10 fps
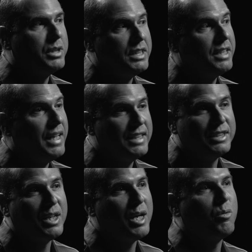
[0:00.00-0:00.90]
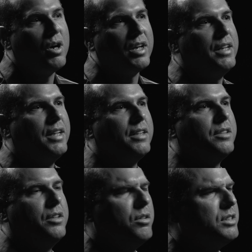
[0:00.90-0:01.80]
So we seen an Asian guy
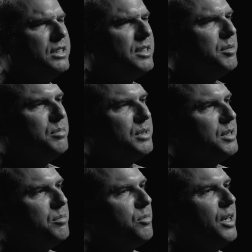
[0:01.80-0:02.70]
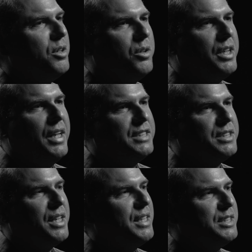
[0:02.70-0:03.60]
walking in, you know, just some, some regular
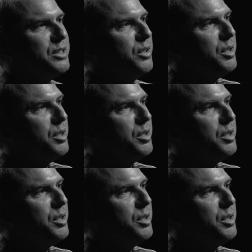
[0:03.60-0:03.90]
looking Asian guy